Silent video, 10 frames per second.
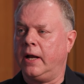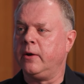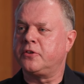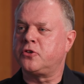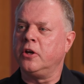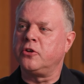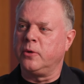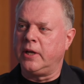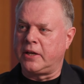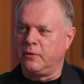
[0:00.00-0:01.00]
Now let's turn to
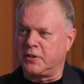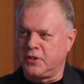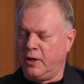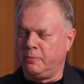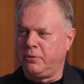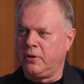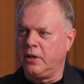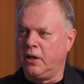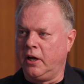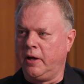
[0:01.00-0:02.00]
another example
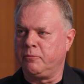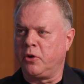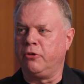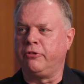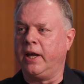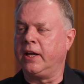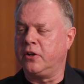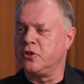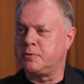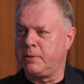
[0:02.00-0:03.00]
of a
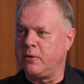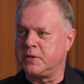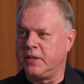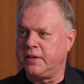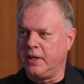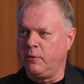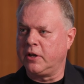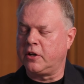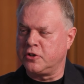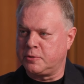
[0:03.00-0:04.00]
conspiracy theory, the
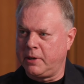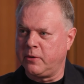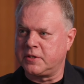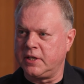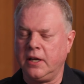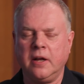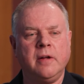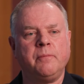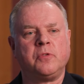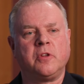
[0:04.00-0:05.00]
conspiracy
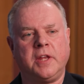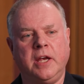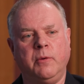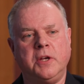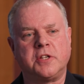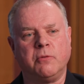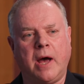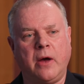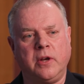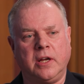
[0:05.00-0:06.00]
theory
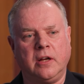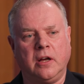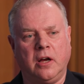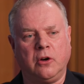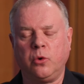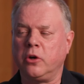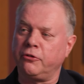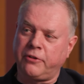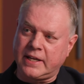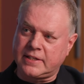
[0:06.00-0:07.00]
surrounding
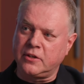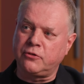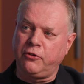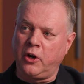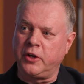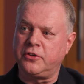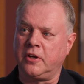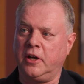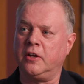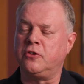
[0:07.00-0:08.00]
Rudolf Hess's flight
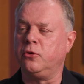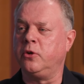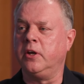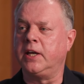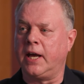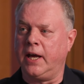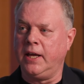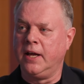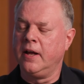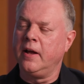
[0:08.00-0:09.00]
to the
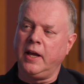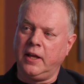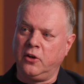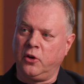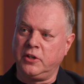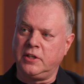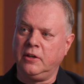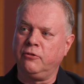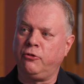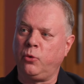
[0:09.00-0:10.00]
UK in
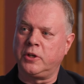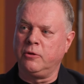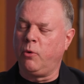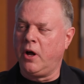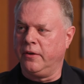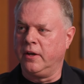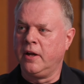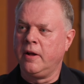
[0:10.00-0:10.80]
1941.